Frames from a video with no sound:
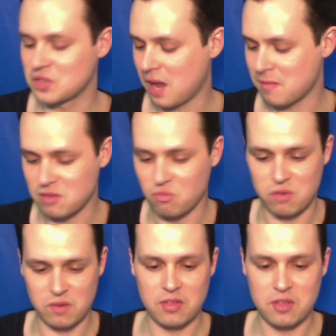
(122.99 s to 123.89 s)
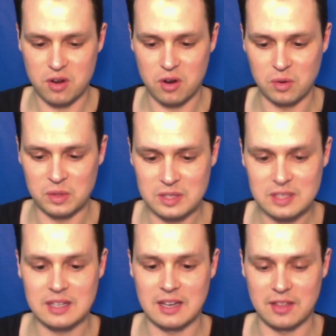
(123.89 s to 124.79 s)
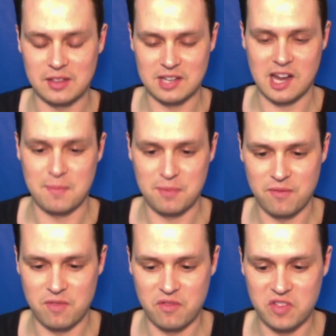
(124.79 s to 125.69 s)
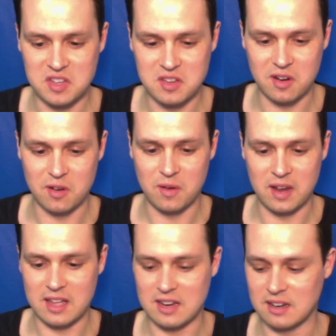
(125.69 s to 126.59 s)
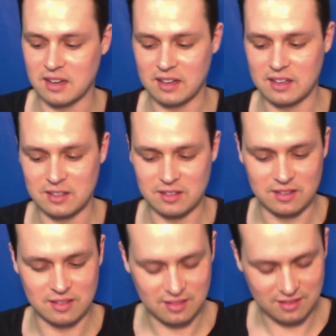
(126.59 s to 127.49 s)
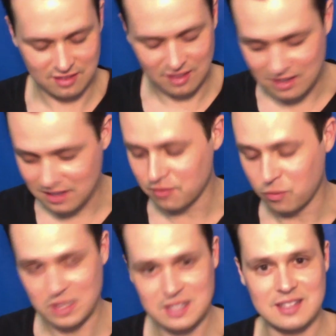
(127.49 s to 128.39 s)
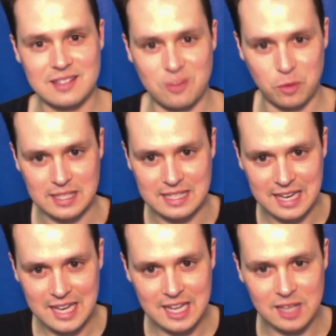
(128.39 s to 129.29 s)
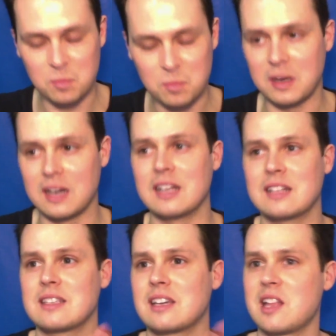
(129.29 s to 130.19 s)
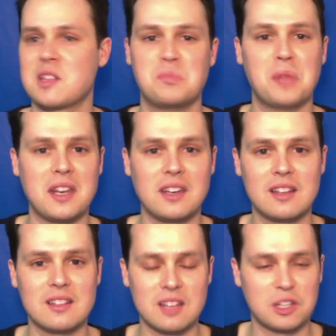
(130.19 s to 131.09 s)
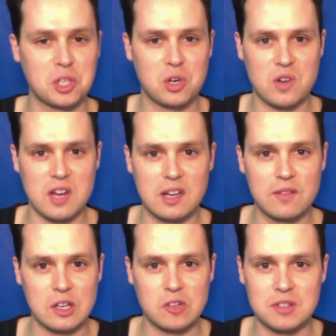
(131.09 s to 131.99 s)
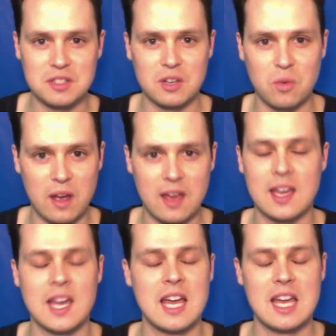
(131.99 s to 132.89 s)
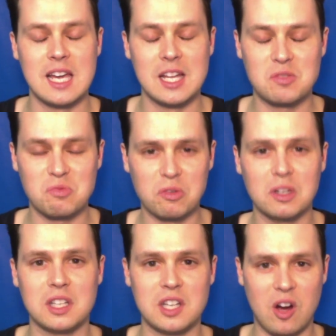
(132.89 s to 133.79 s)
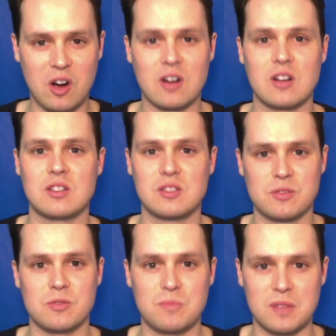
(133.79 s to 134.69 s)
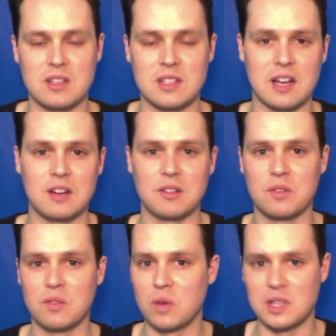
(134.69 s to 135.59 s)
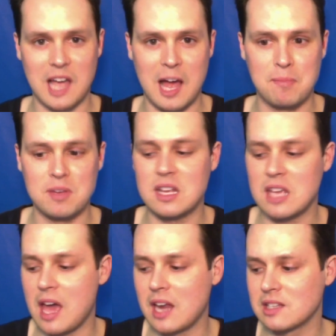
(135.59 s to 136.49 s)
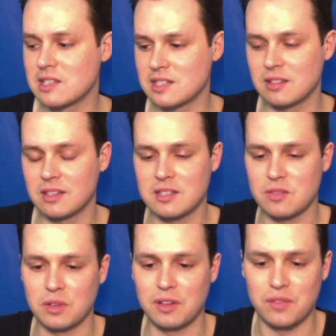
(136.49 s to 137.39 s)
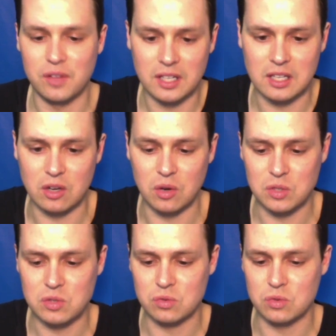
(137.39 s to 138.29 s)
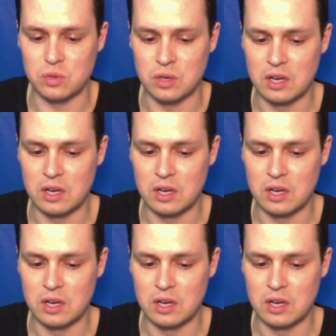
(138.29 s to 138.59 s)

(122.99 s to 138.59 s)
I mean, we read the notes at the top of the video, and they give what's in it, but it's like it's blended in such a creative, interesting way. It's really hard to pin down what's happening, and it's a scent that doesn't really feel like it goes through